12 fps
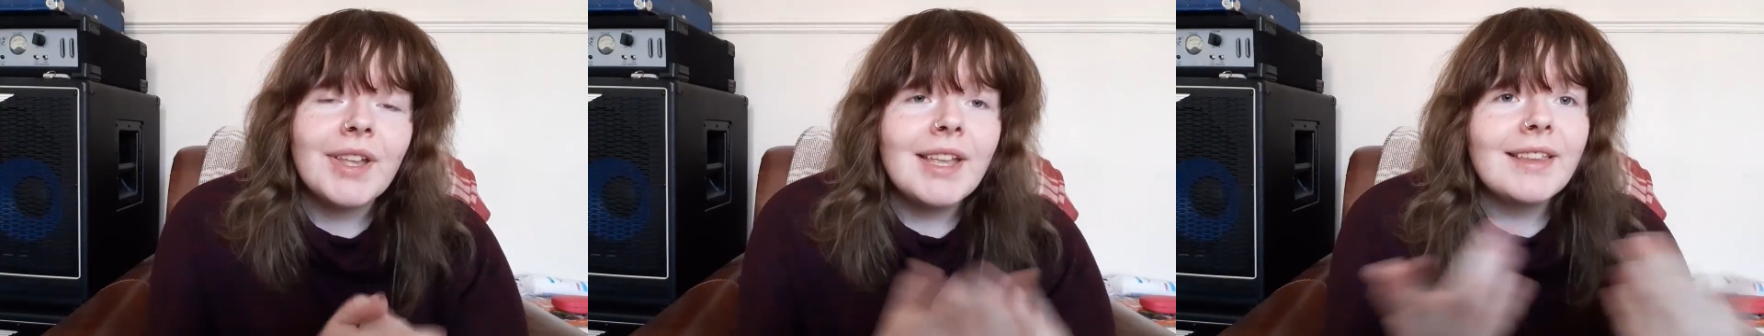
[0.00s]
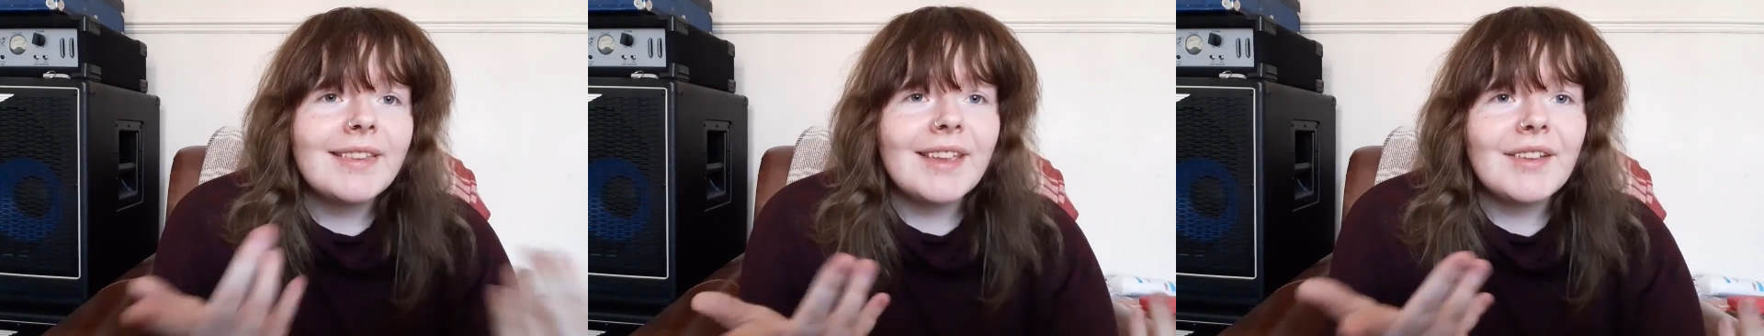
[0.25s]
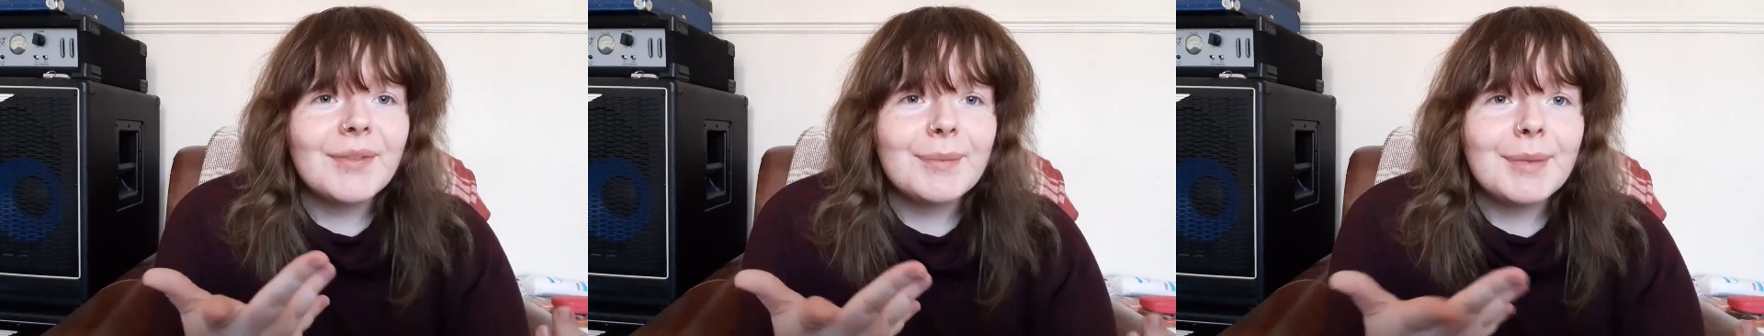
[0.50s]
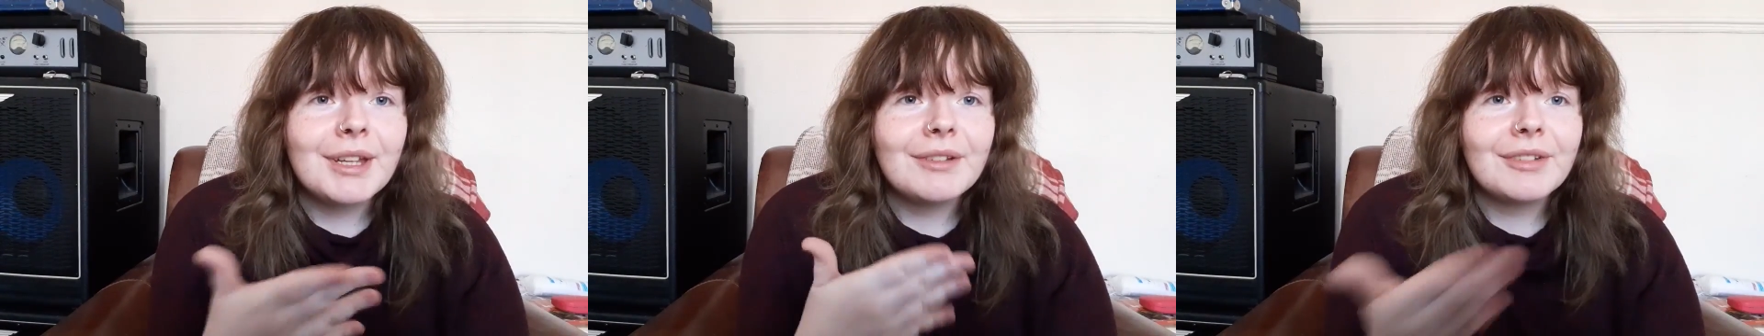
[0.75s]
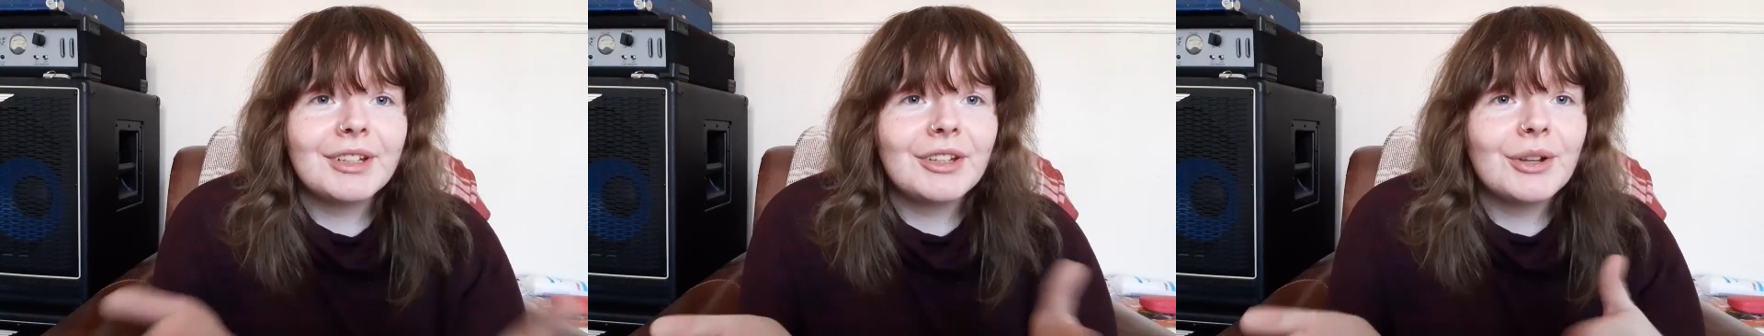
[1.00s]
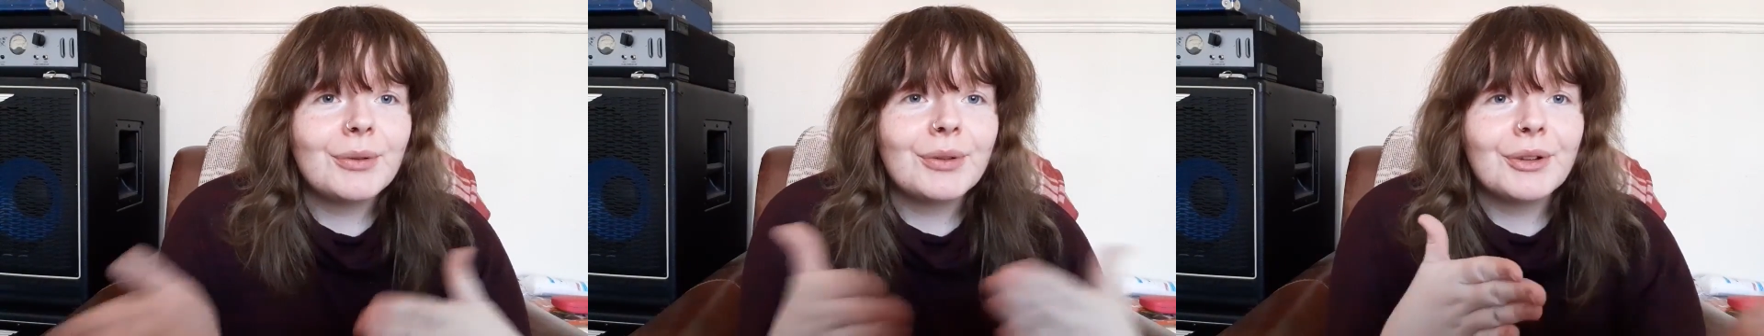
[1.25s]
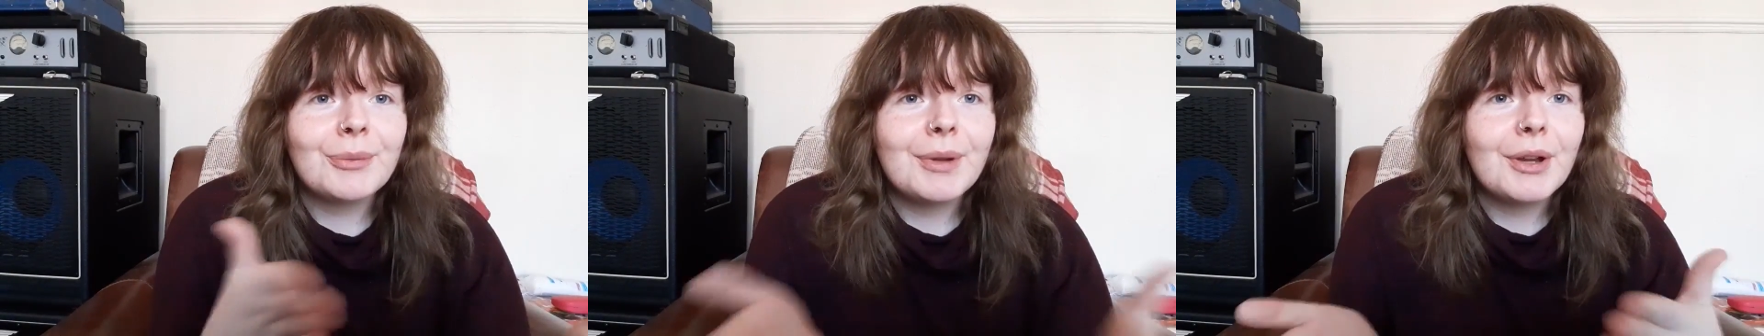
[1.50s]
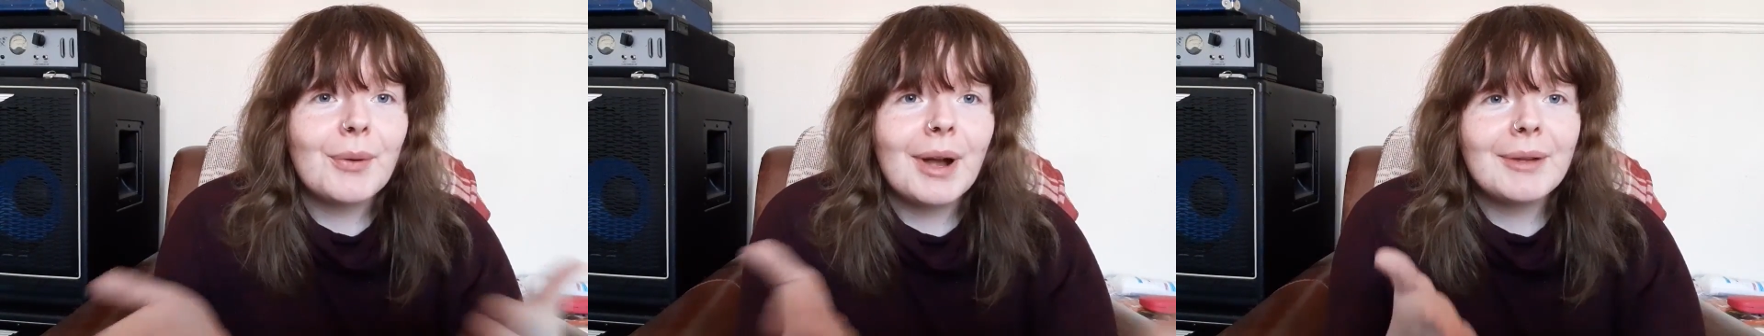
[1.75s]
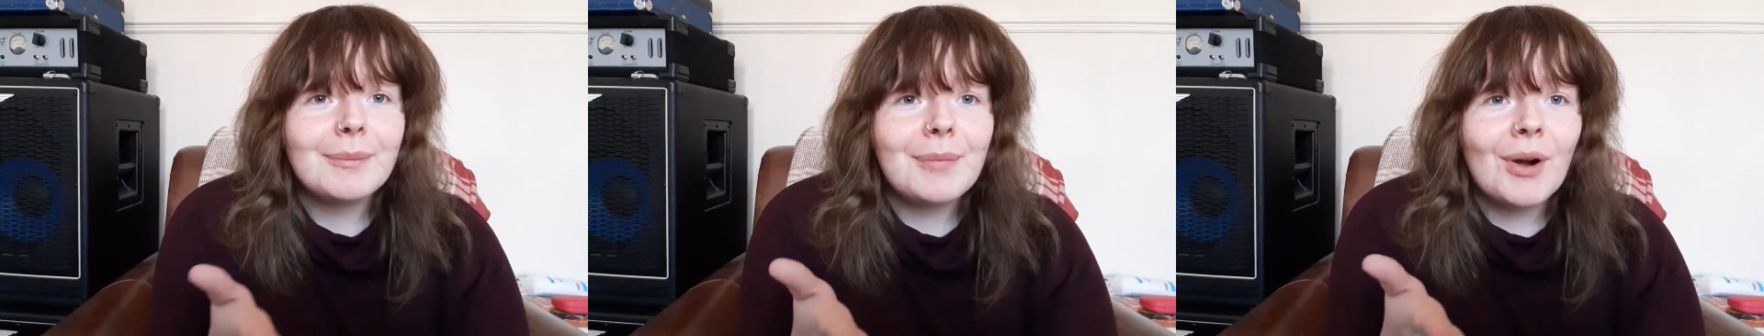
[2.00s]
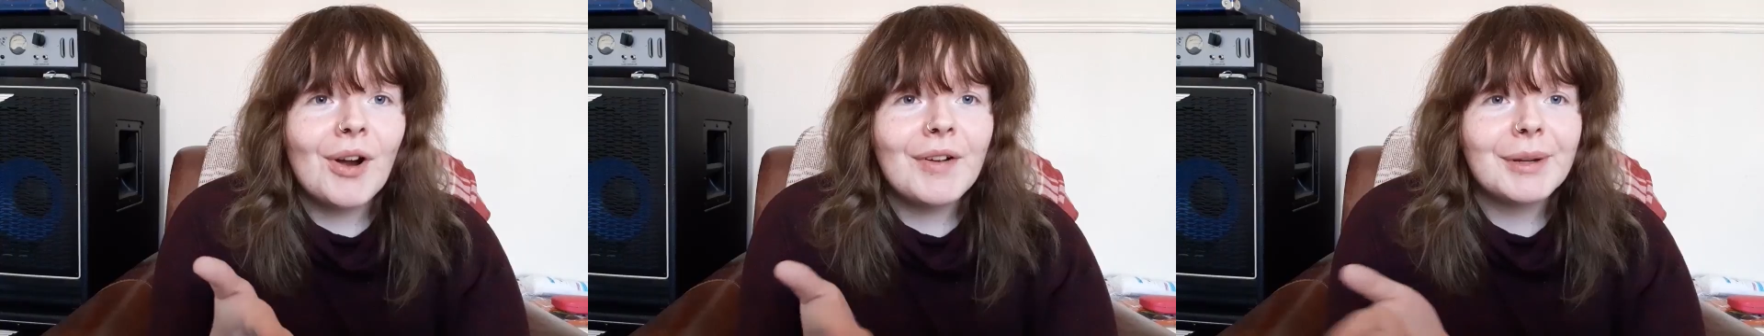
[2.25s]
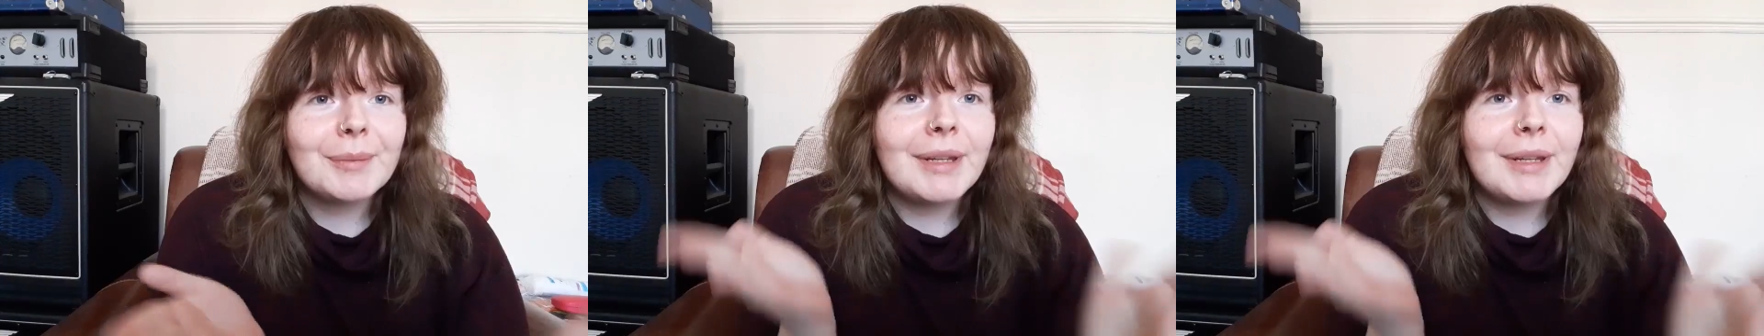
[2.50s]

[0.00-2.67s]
Saves me a video that could be quite boring,